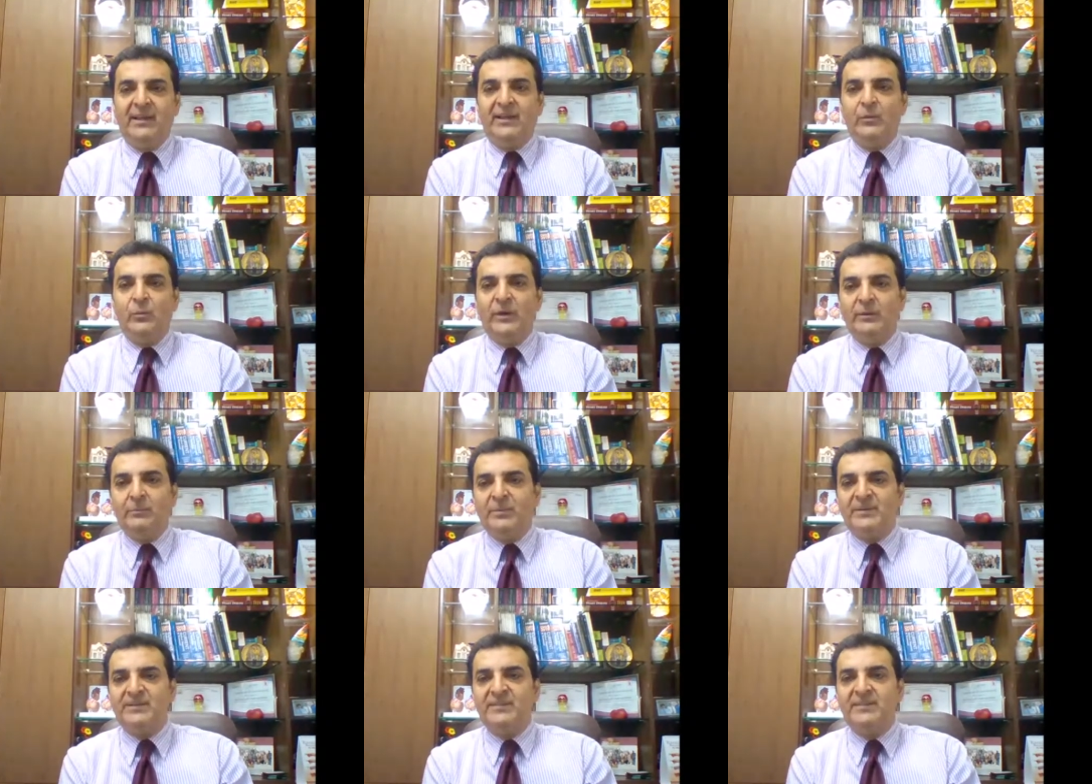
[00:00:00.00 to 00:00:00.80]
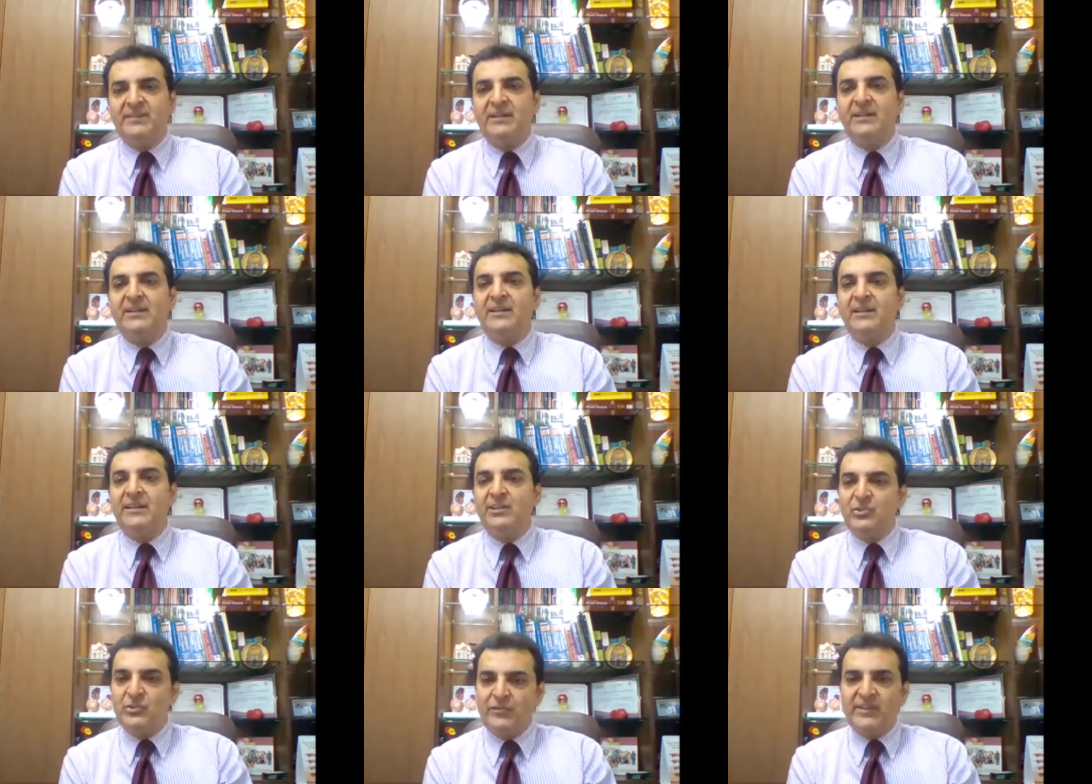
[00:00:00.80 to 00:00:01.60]
and 1%
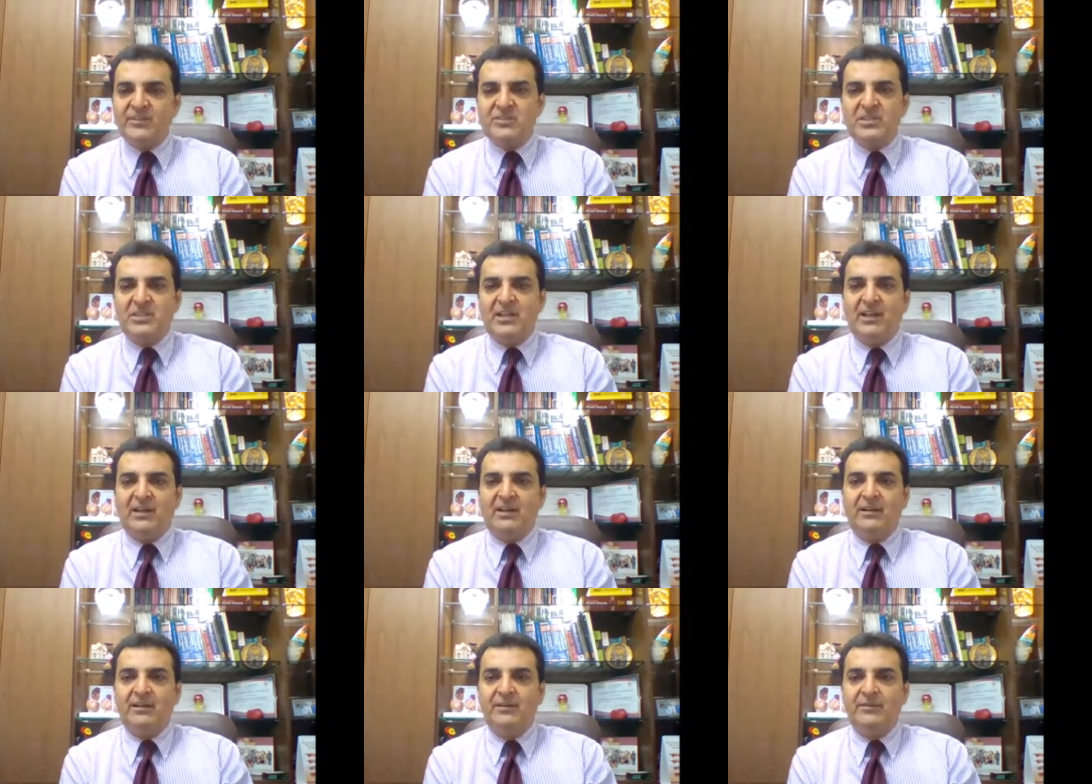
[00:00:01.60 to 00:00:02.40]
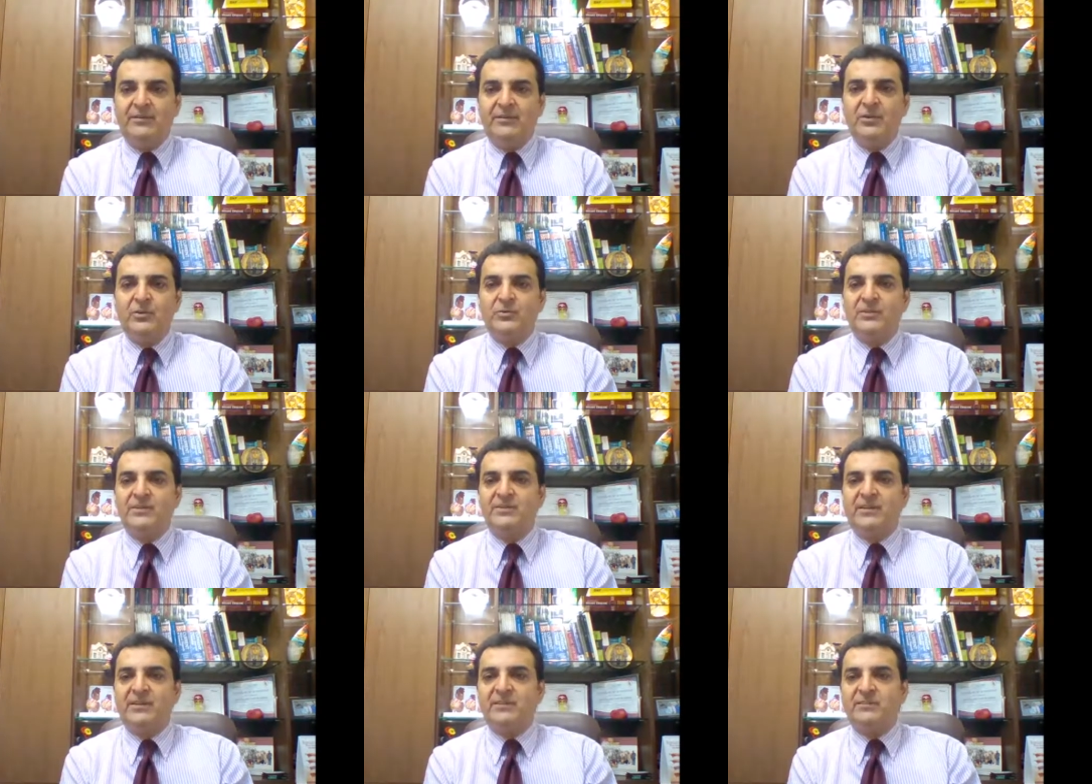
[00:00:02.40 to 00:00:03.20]
increase of HDL
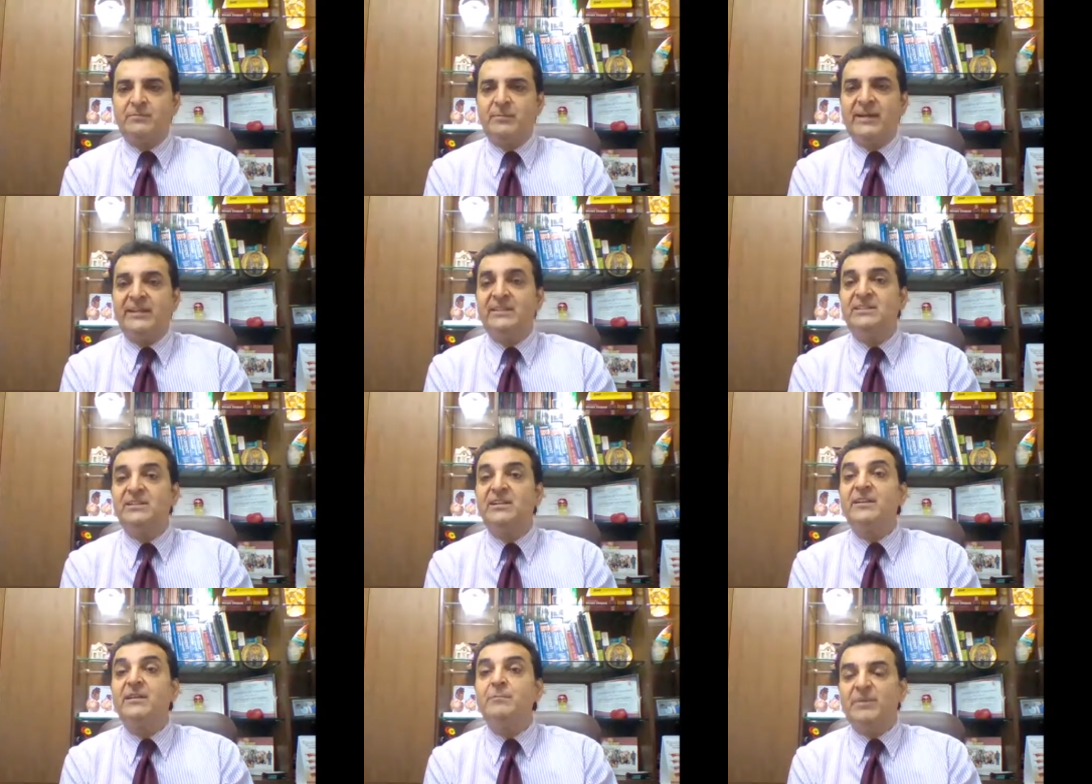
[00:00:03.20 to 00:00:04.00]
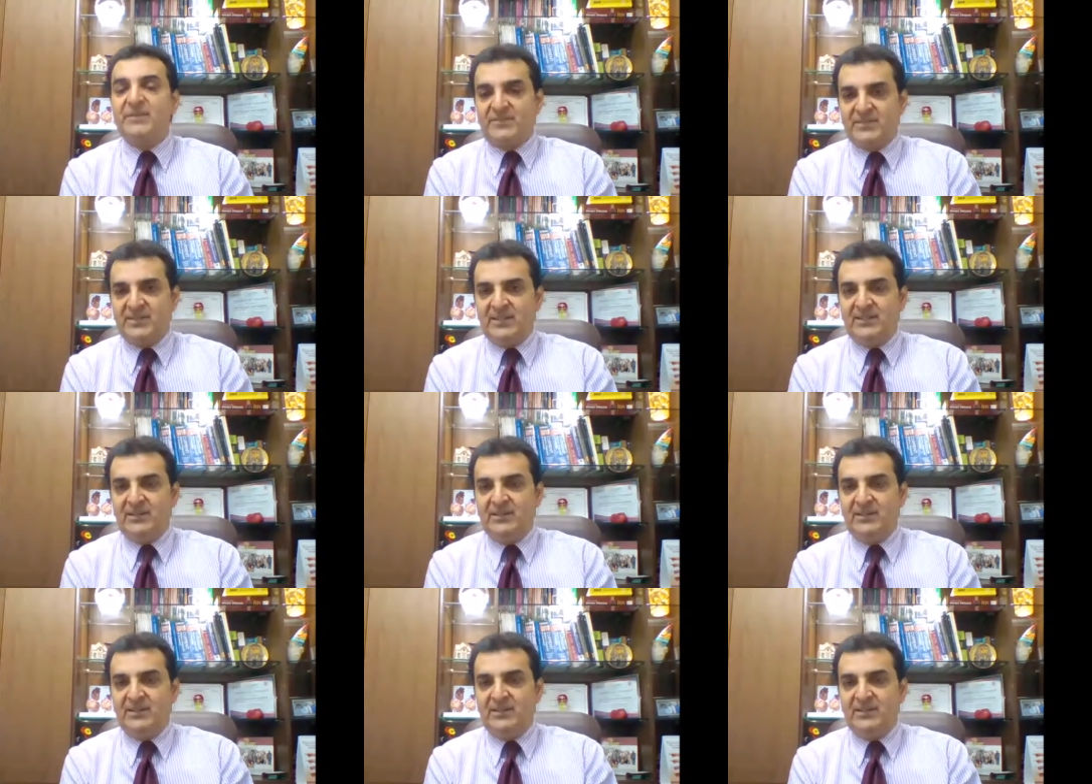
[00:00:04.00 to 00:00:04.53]
reduces the risk by 3%.